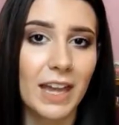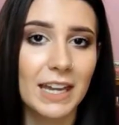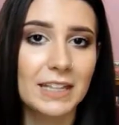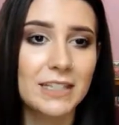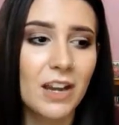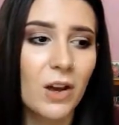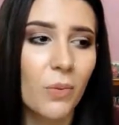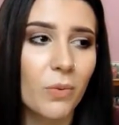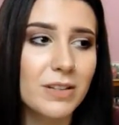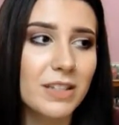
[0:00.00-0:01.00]
And
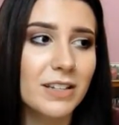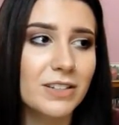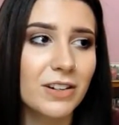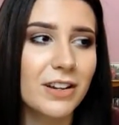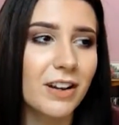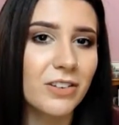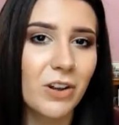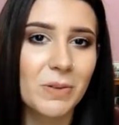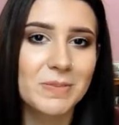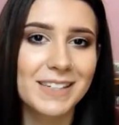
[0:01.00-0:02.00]
once I started
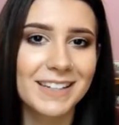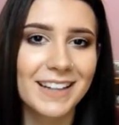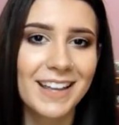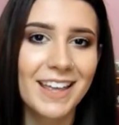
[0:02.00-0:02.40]
adopting